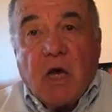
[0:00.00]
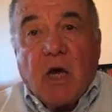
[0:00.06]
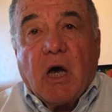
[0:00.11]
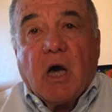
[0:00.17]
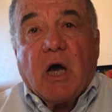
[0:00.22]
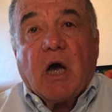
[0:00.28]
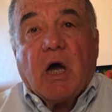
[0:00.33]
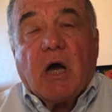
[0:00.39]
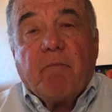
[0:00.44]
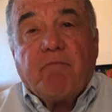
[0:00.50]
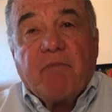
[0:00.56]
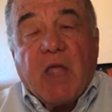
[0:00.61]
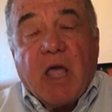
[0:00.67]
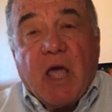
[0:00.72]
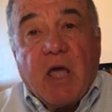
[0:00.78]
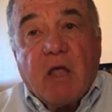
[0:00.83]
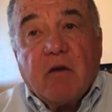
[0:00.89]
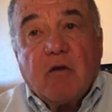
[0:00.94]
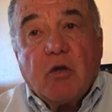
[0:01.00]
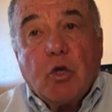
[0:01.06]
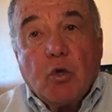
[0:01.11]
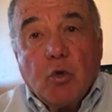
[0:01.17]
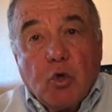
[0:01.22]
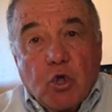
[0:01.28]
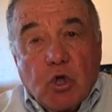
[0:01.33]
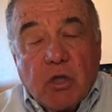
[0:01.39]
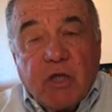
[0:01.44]
And
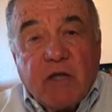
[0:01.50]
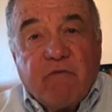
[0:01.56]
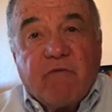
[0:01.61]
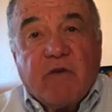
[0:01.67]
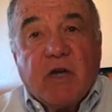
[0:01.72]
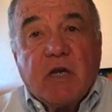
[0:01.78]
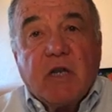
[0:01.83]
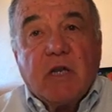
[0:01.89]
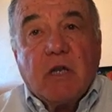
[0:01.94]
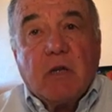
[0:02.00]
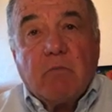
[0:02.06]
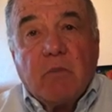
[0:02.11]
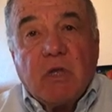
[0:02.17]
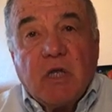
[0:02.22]
usually funding it